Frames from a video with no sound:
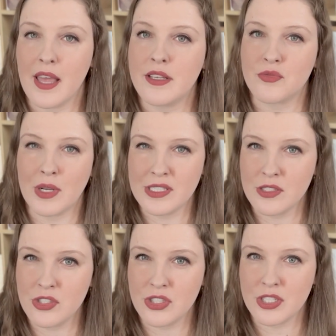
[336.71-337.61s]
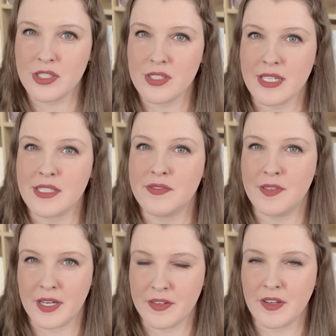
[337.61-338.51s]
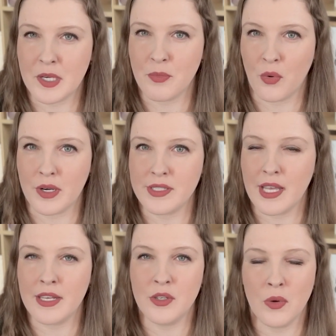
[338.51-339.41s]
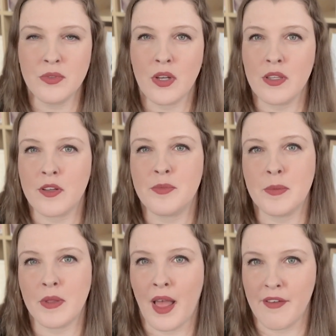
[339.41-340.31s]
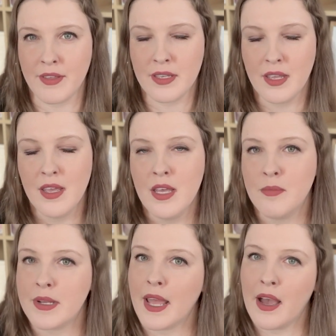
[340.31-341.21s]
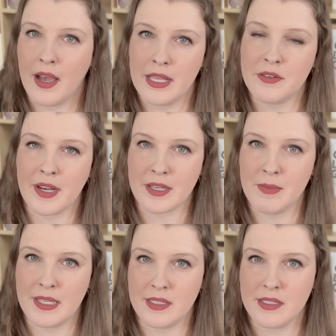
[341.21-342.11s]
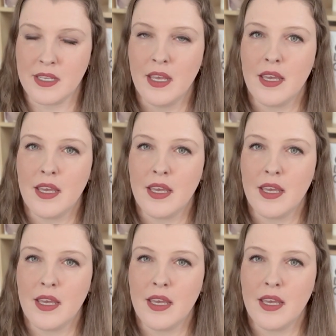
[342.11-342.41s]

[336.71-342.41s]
And rental insurance is very, very important. I know not a lot of people have it, but I highly recommend it.